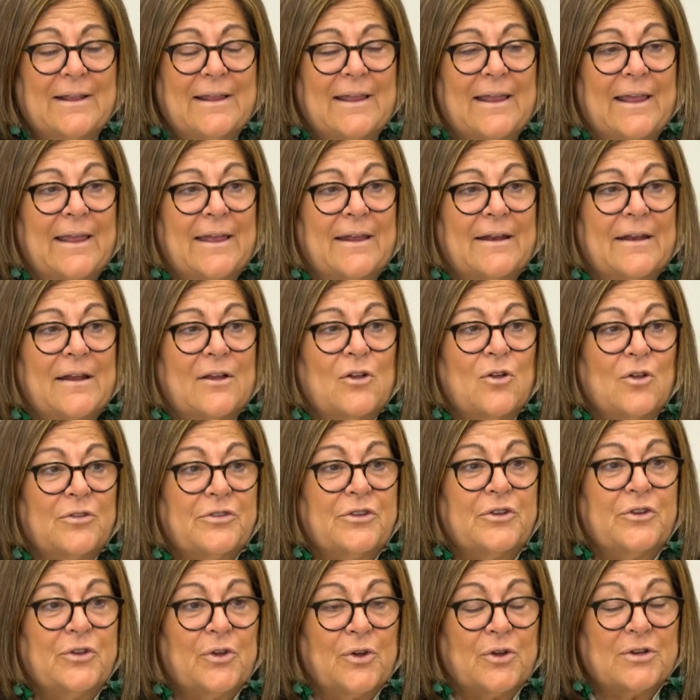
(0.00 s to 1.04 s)
And I called
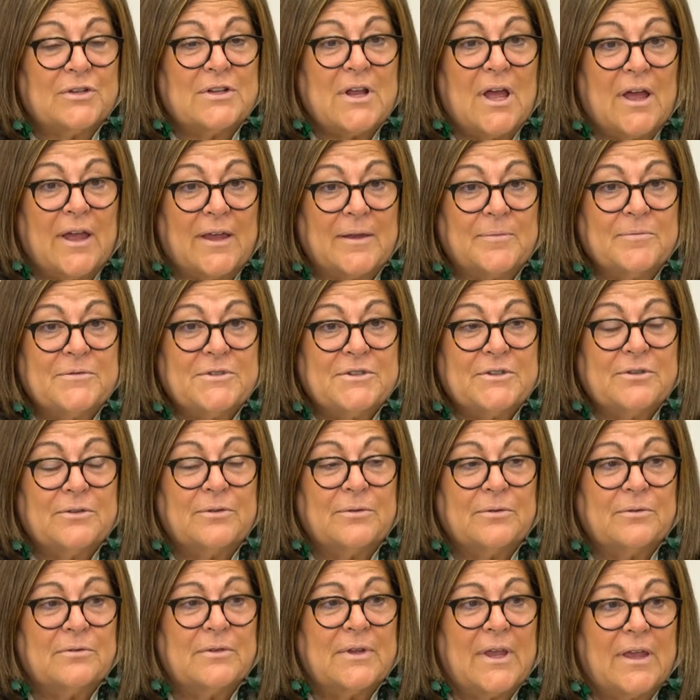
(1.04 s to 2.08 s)
the New York Times,
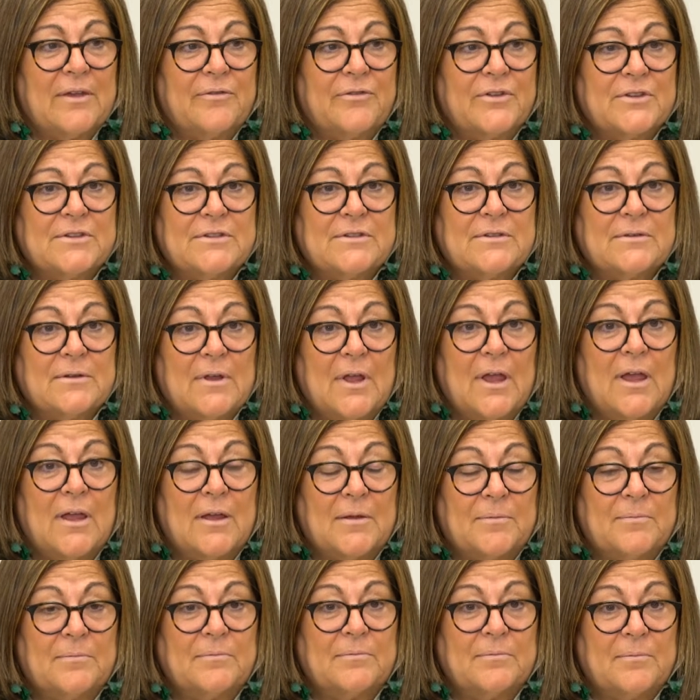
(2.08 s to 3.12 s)
who gave us
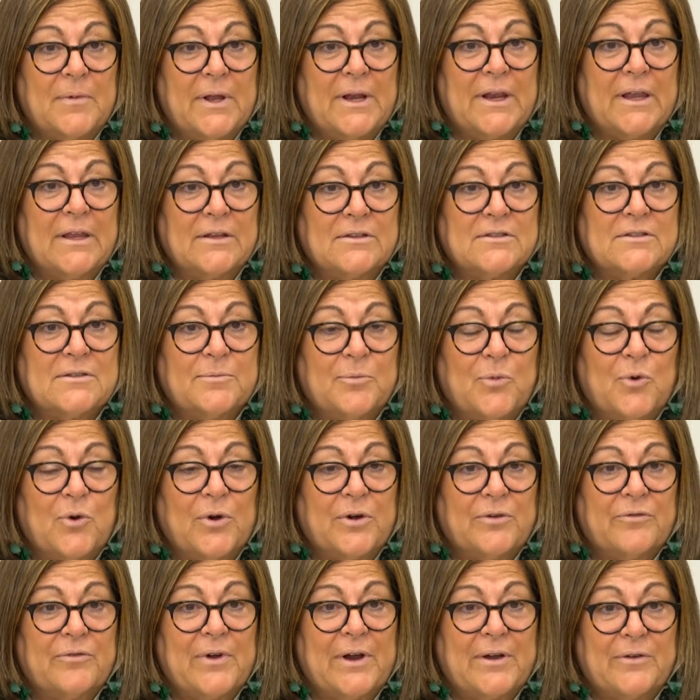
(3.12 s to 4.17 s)
money and
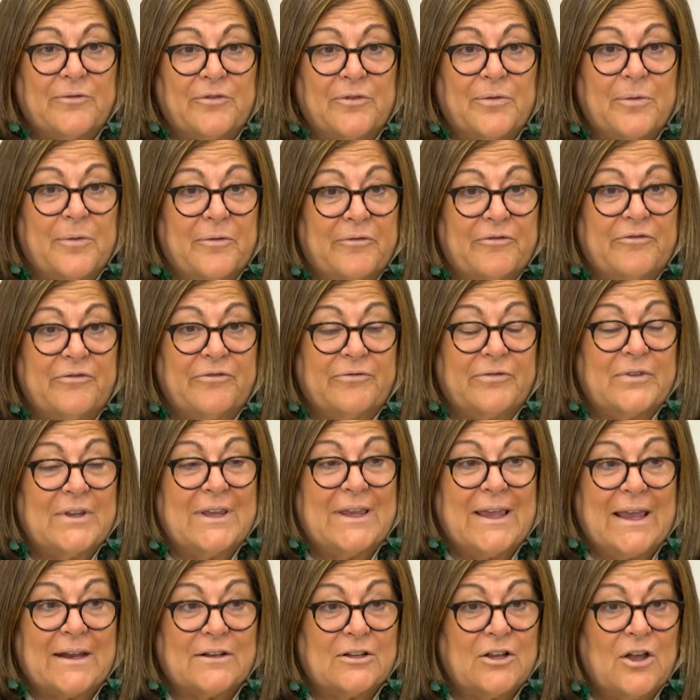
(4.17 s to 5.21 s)
support right from the
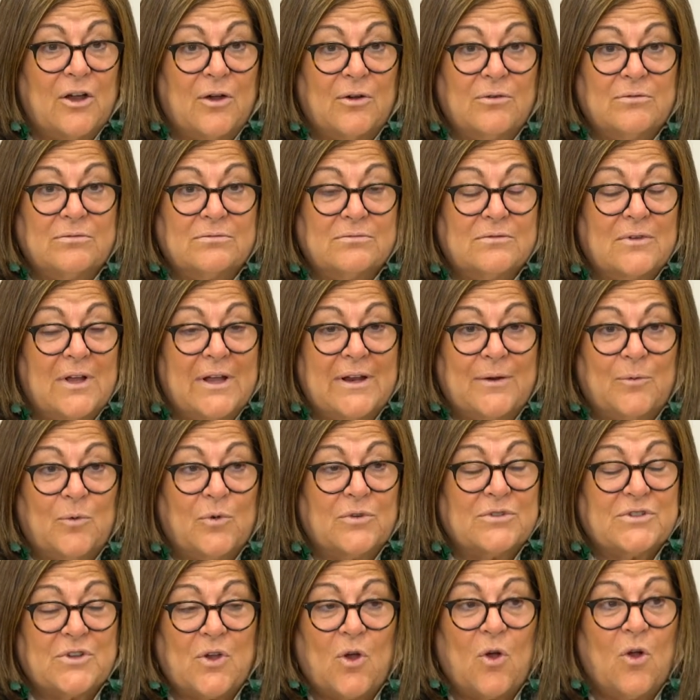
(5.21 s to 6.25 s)
get-go and
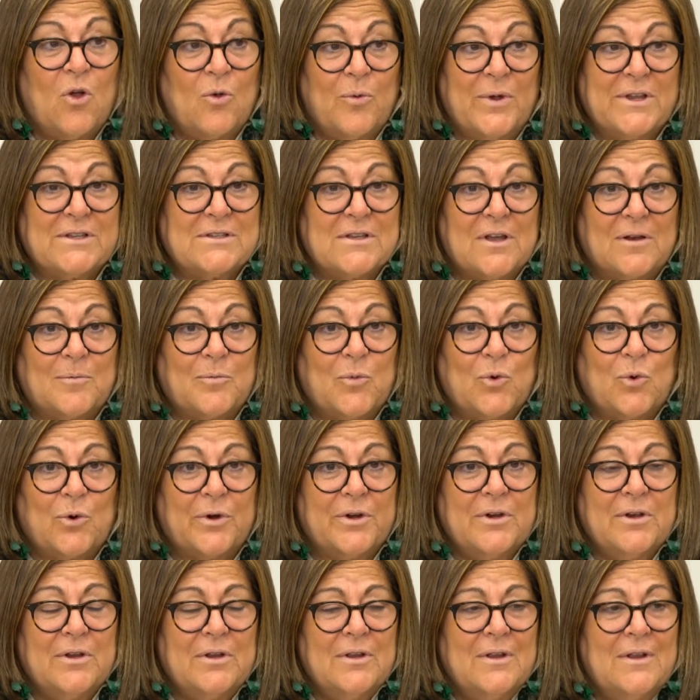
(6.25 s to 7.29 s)
was always on
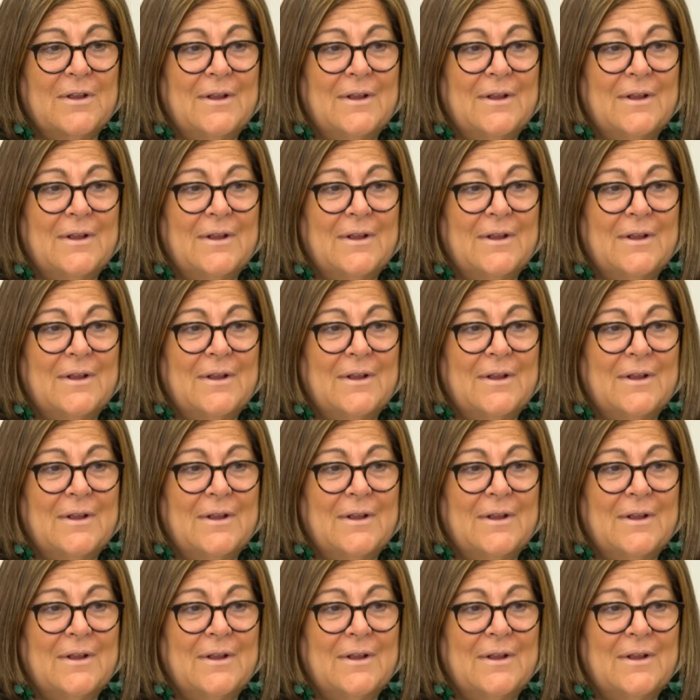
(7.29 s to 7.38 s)
board.